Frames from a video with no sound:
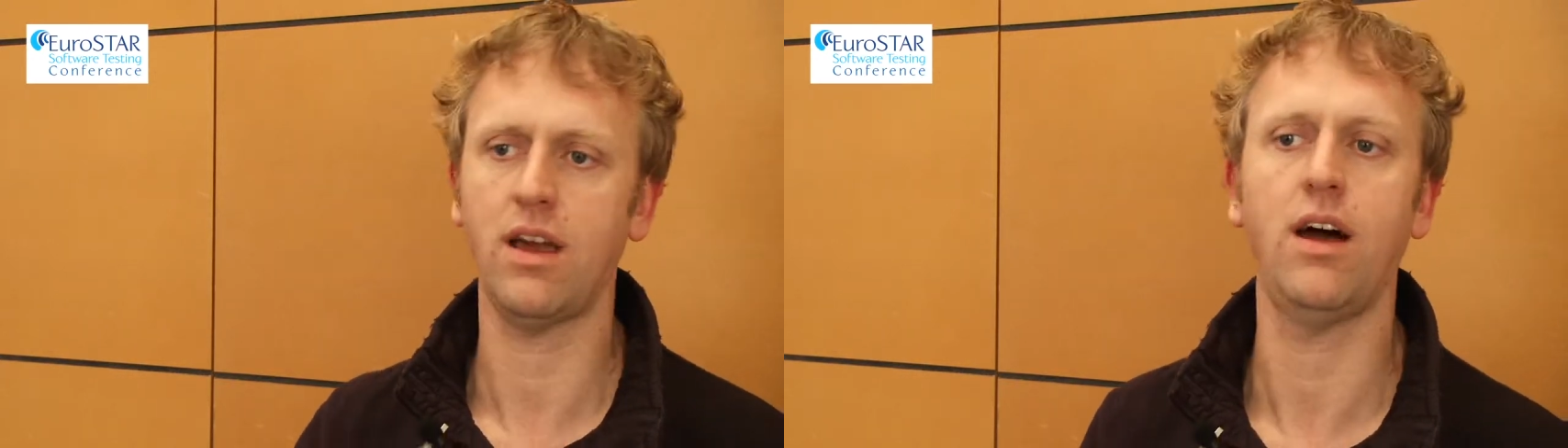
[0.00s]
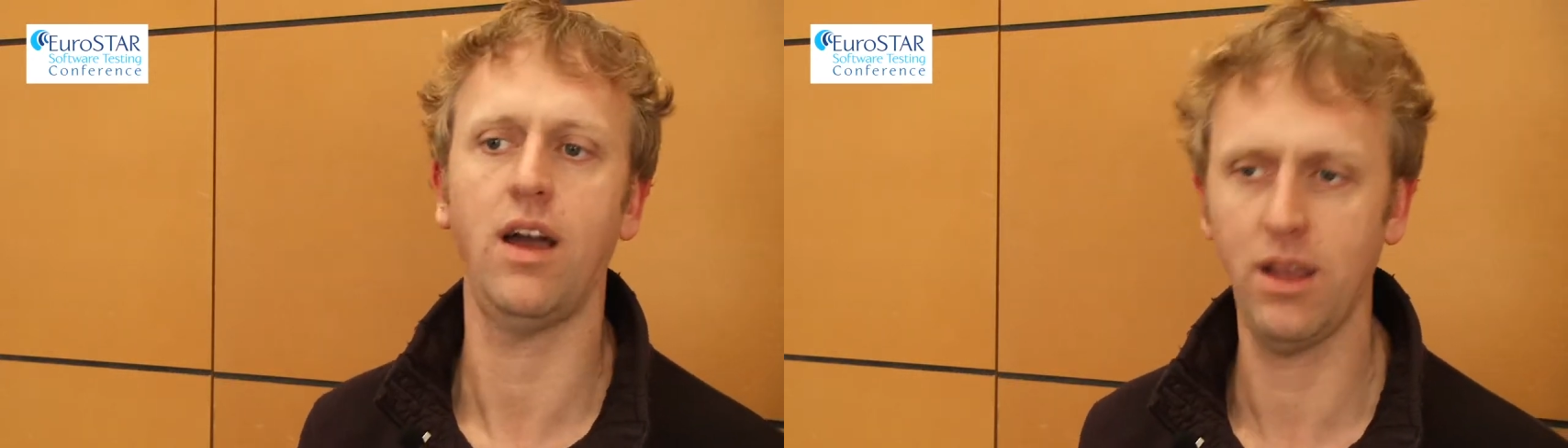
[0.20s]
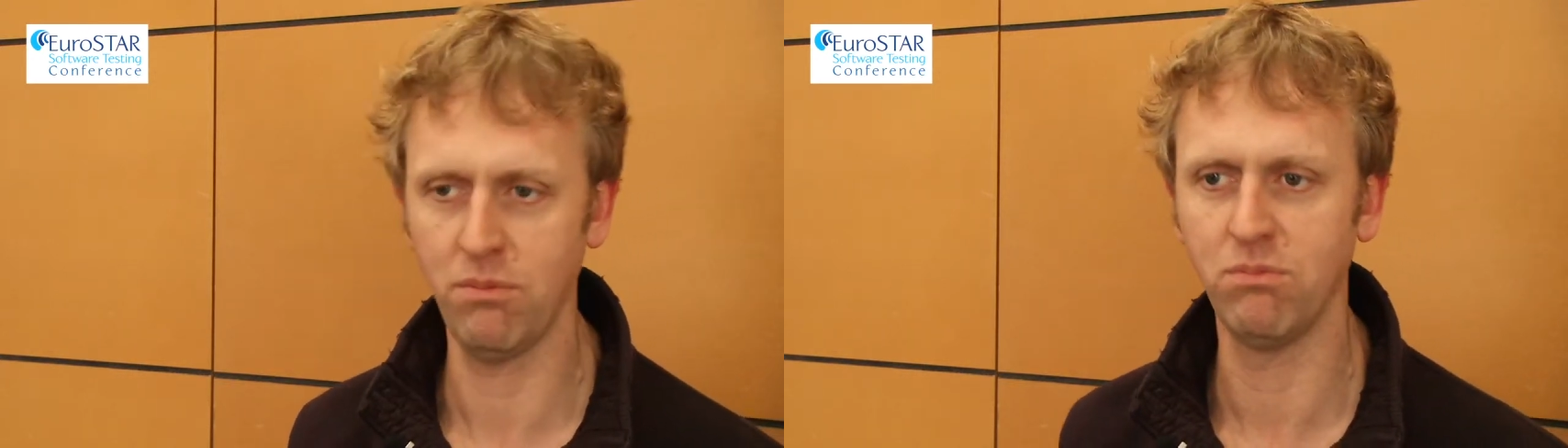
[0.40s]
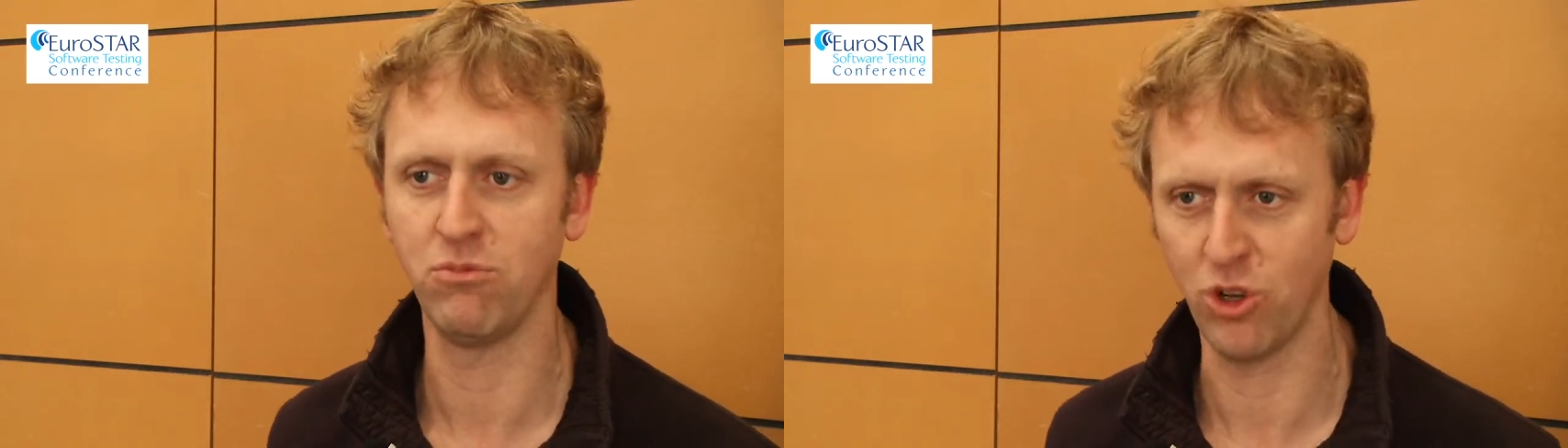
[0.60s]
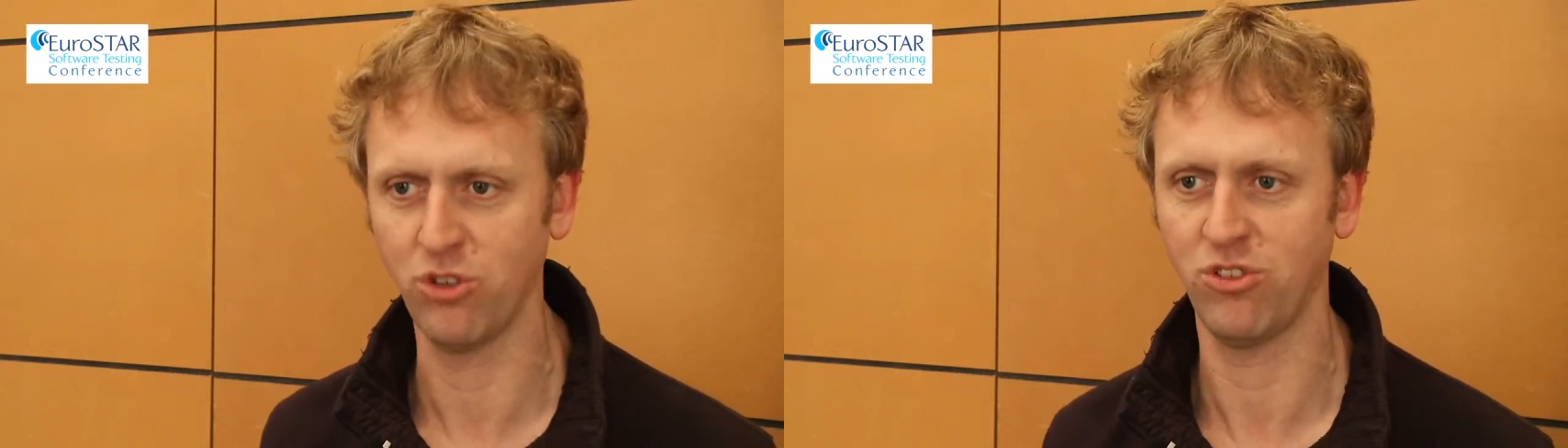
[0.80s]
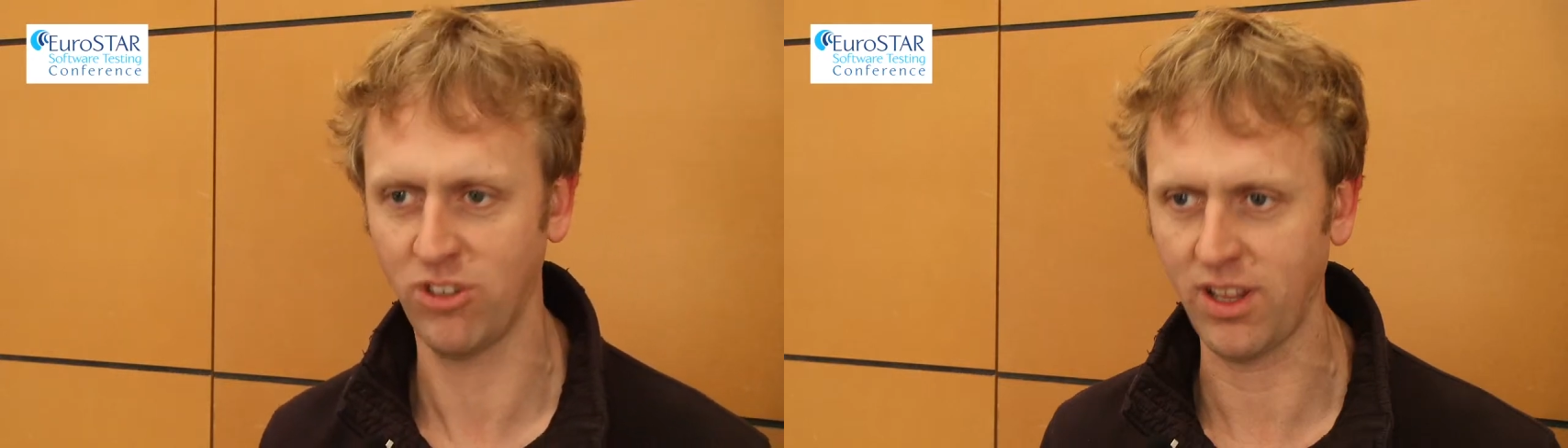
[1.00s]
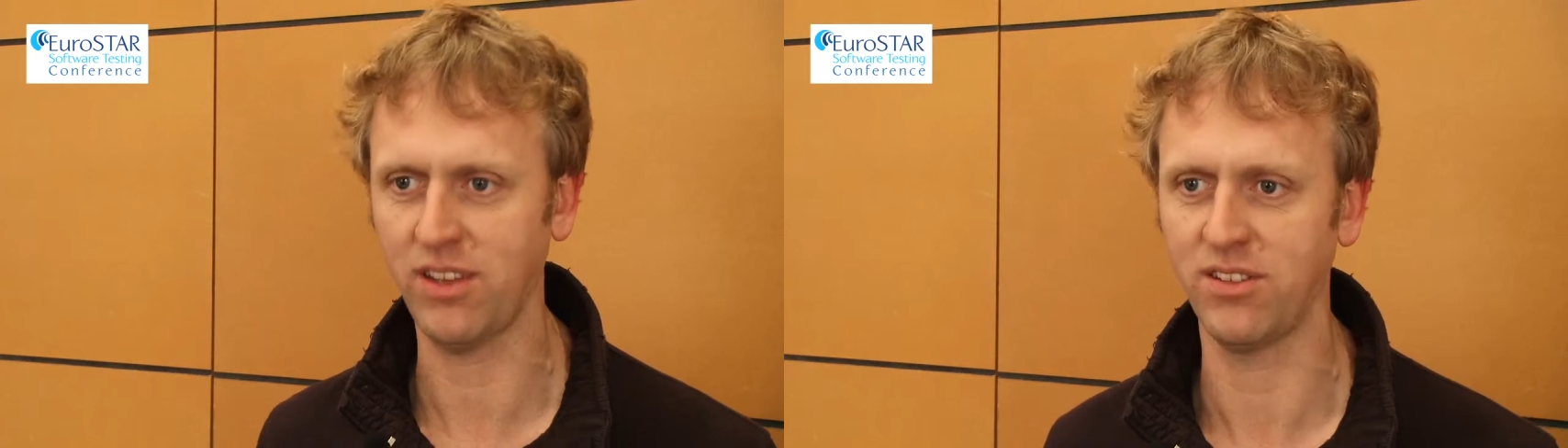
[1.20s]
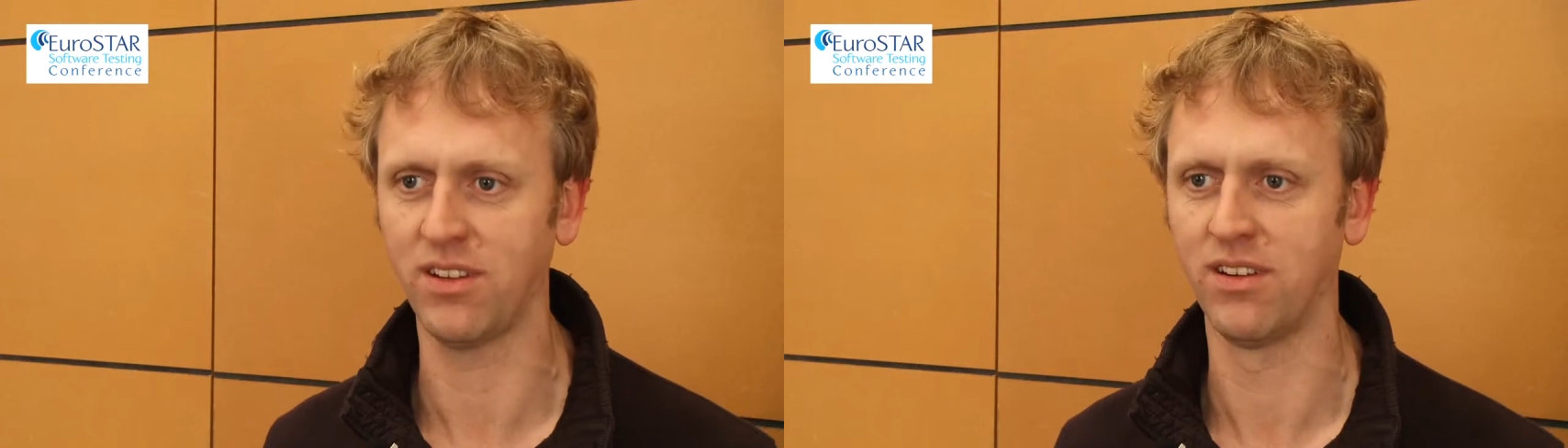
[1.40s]
I'm just the
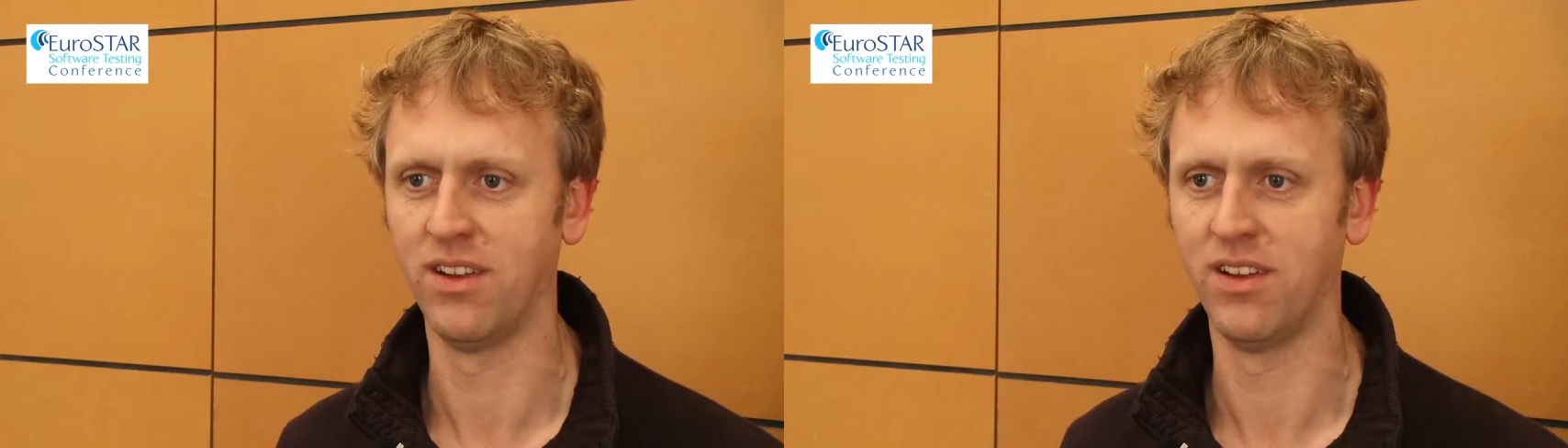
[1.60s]
tester.